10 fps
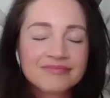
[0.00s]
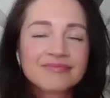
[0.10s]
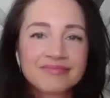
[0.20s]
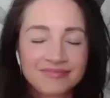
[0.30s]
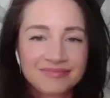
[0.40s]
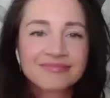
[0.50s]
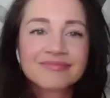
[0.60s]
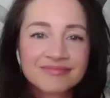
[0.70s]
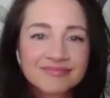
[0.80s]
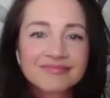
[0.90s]
where you are now,
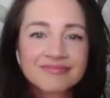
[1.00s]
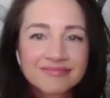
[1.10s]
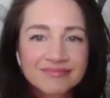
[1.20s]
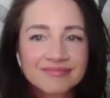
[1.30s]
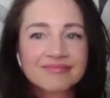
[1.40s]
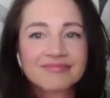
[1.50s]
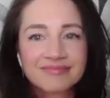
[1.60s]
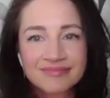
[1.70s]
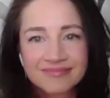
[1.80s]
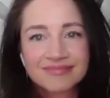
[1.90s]
which is healthy and,
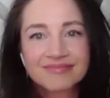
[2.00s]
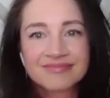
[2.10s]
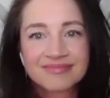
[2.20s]
you know,